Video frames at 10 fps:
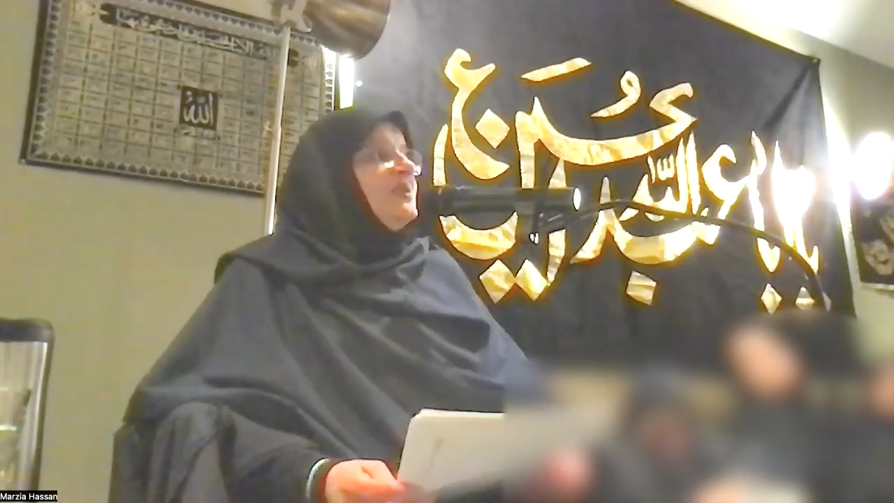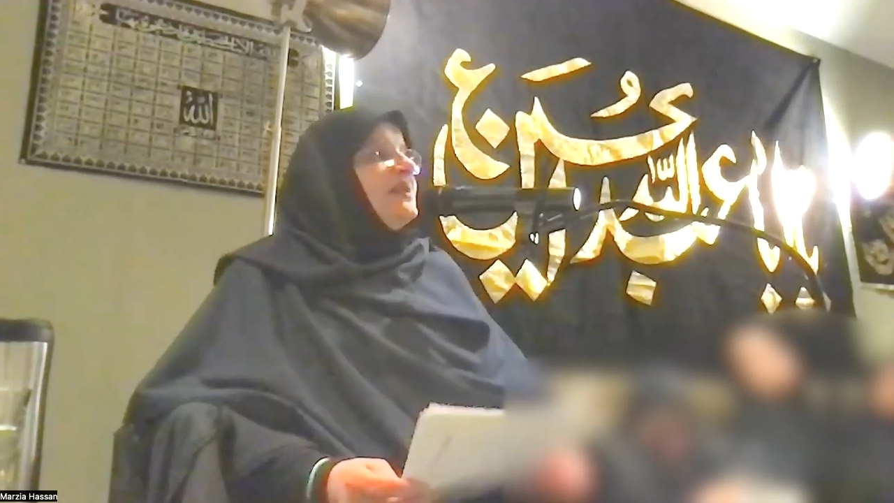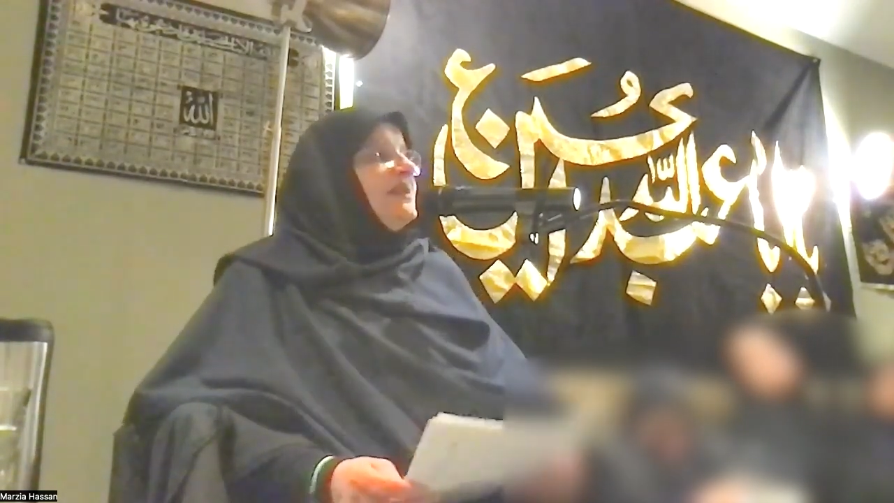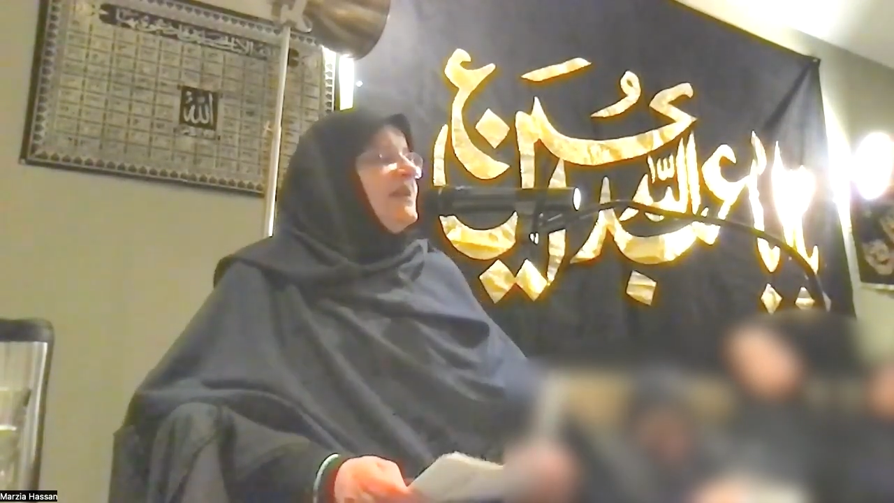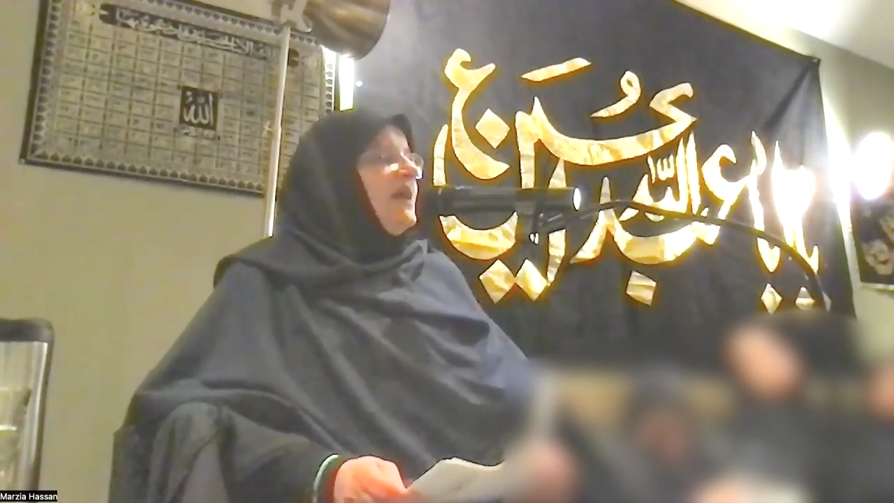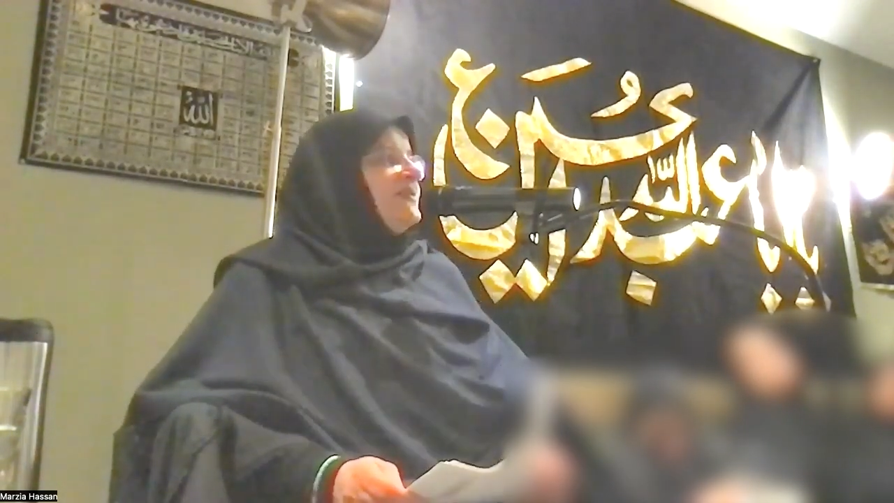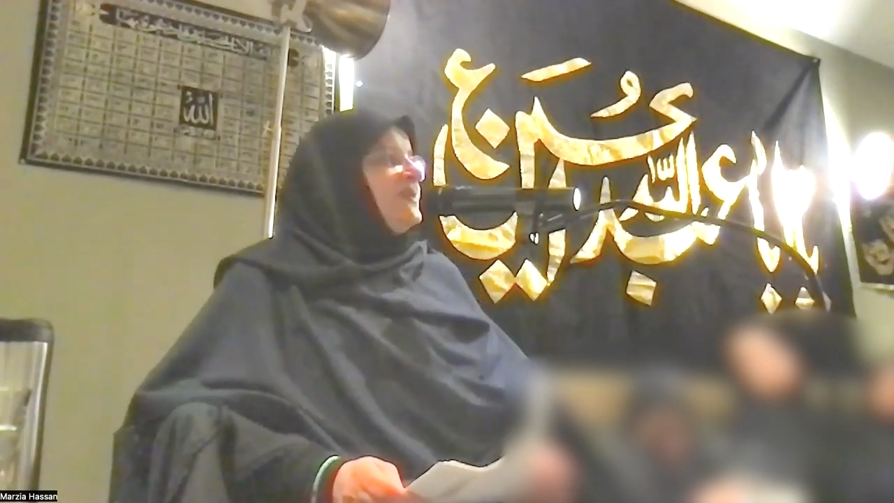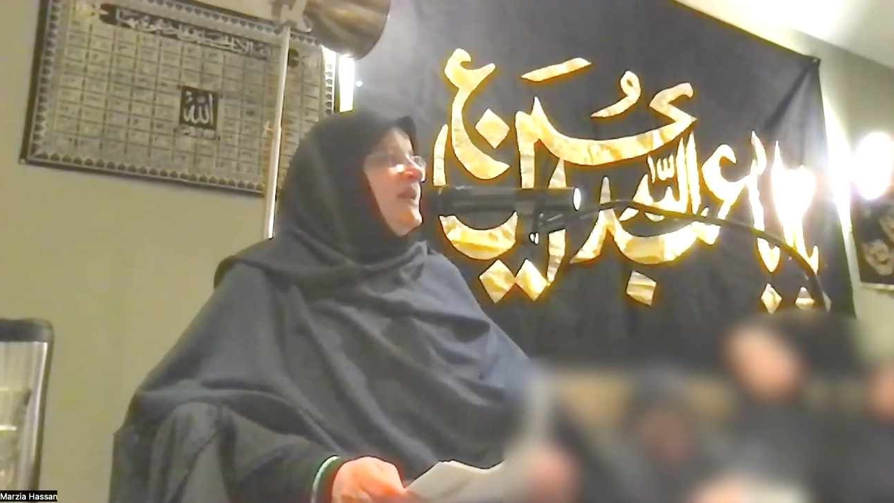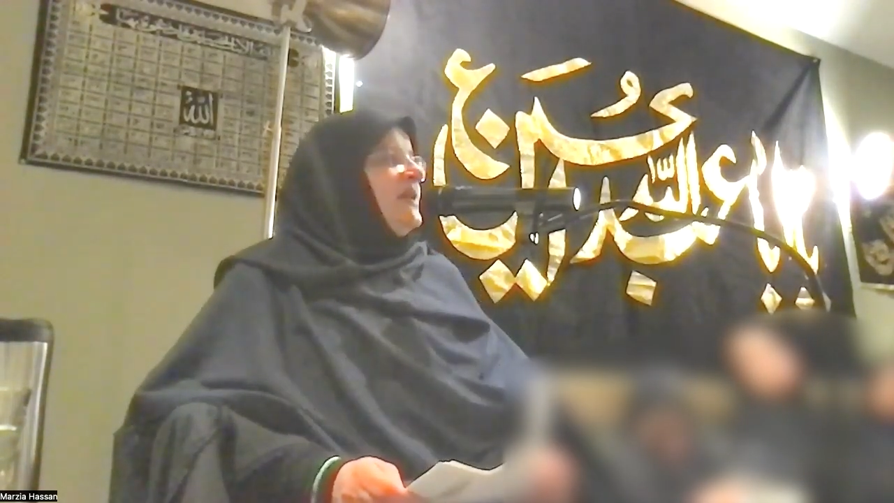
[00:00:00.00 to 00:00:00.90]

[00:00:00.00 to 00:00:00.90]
in the hereafter?